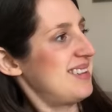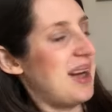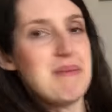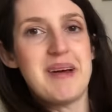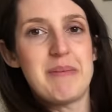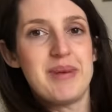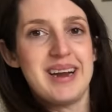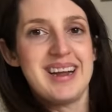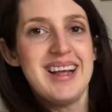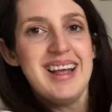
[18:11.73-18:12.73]
type
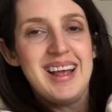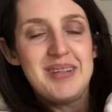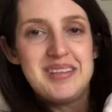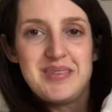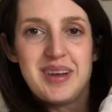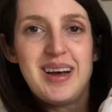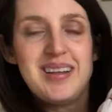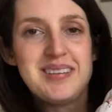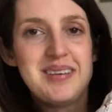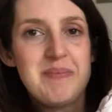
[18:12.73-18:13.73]
fabric with these different
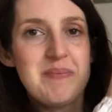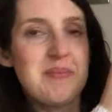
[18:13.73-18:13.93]
colours on.